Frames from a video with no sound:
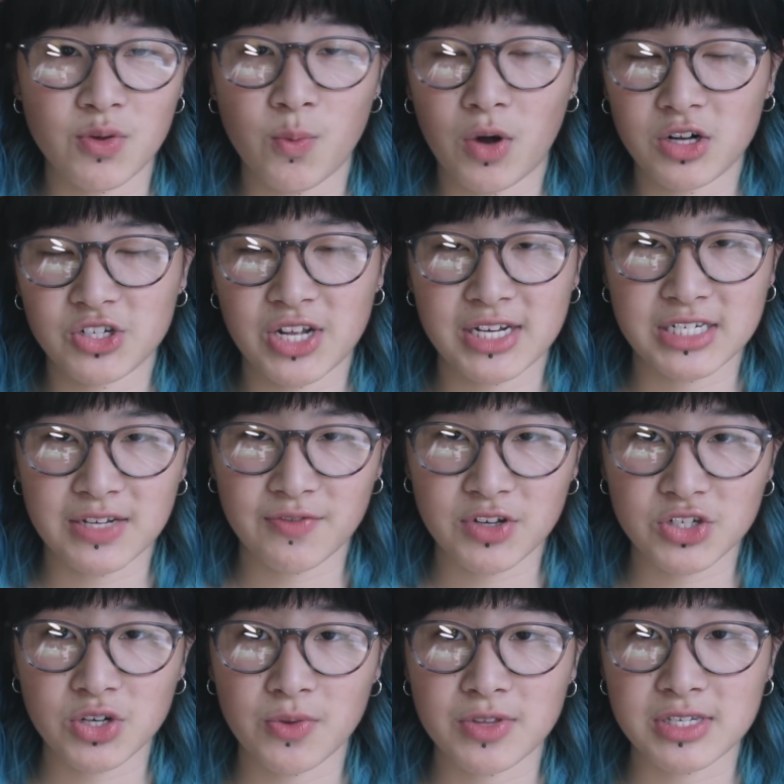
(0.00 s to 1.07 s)
you watch that TV
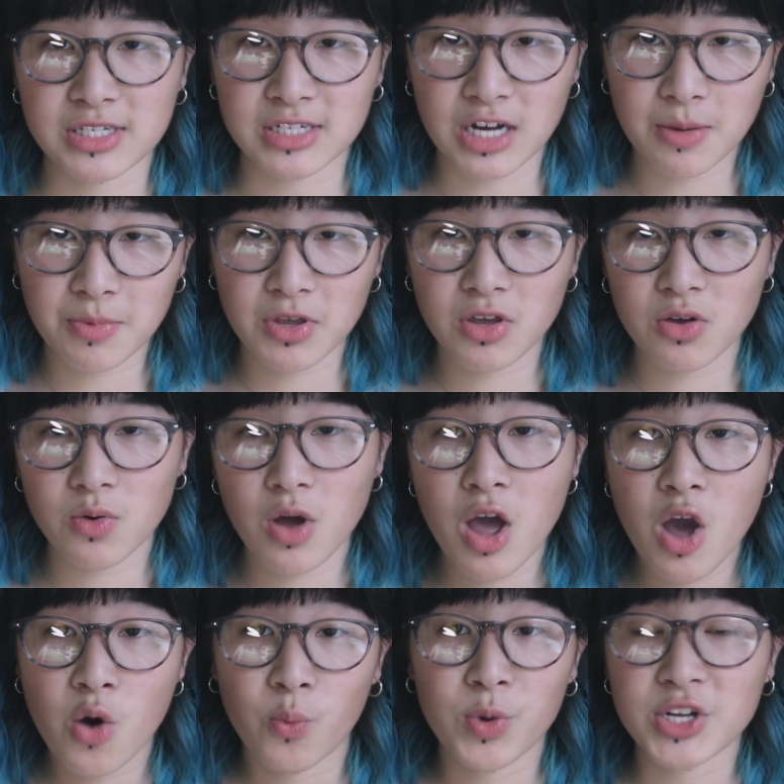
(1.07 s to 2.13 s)
show on the CW,
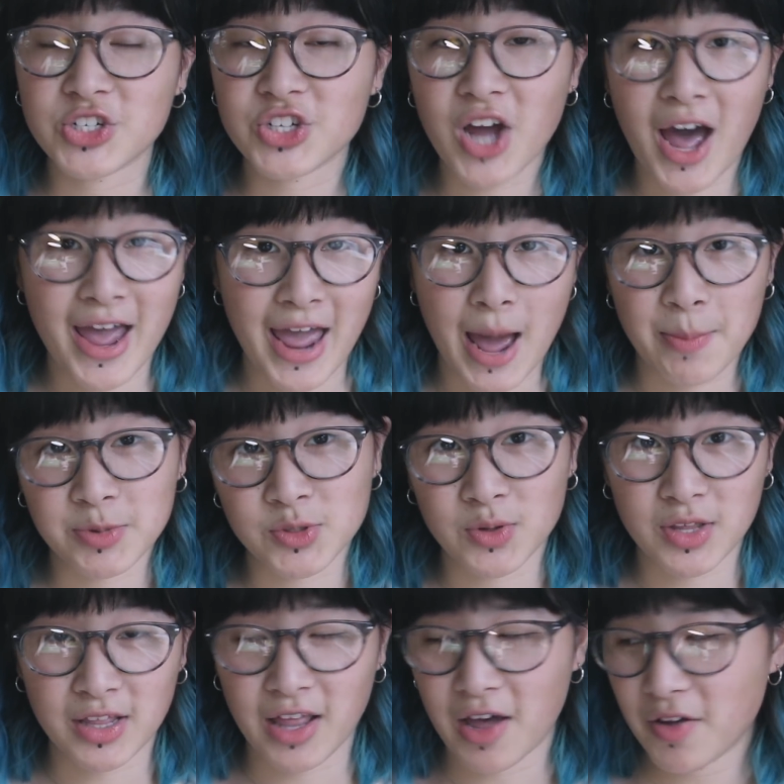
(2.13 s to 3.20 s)
which I
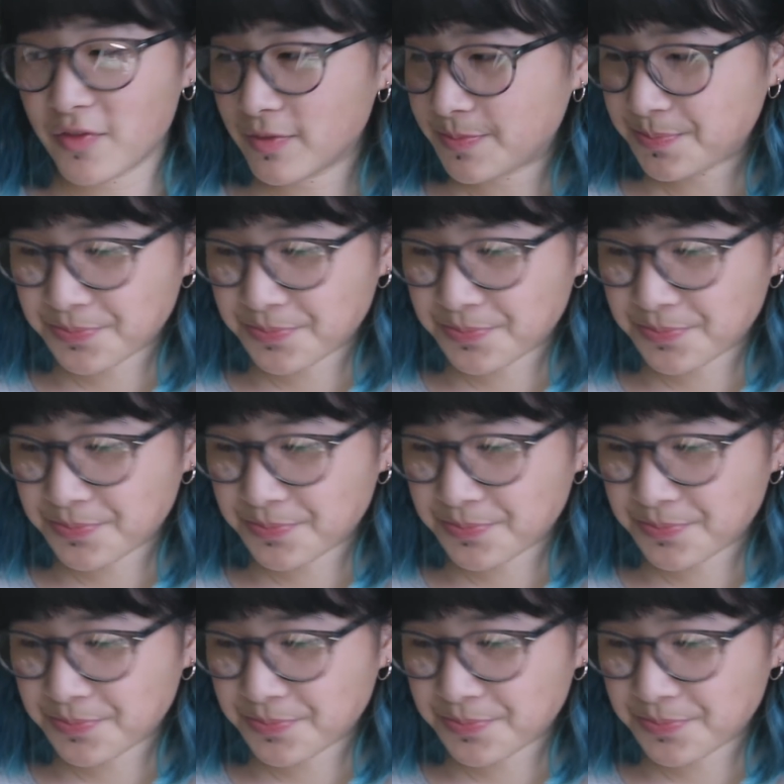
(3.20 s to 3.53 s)
absolutely love.